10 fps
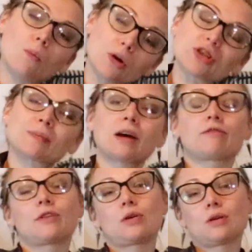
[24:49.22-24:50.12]
watching
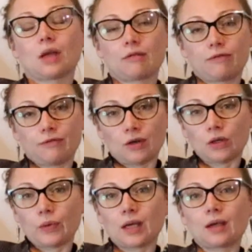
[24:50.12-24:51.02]
my vlog,
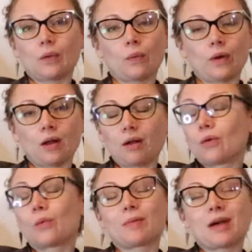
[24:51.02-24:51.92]
following
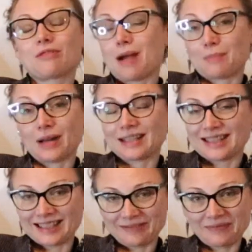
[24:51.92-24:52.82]
along with my
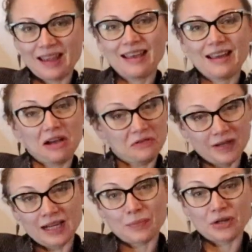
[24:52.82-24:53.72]
ramblings. I
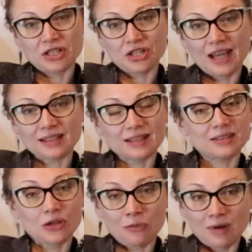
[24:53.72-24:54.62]
really appreciate
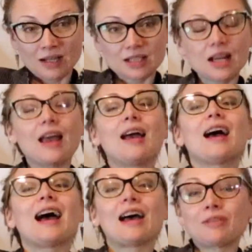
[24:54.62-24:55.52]
it so much.
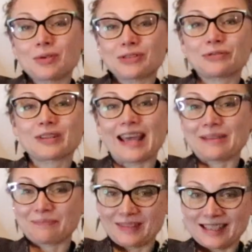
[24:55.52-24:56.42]
Have a beautiful
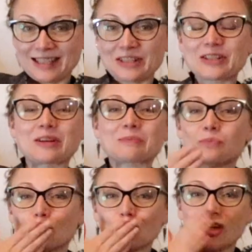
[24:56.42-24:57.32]
day. See you soon.
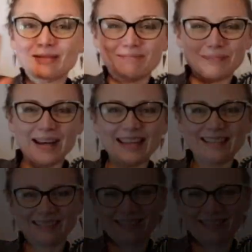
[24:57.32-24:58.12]
Bye.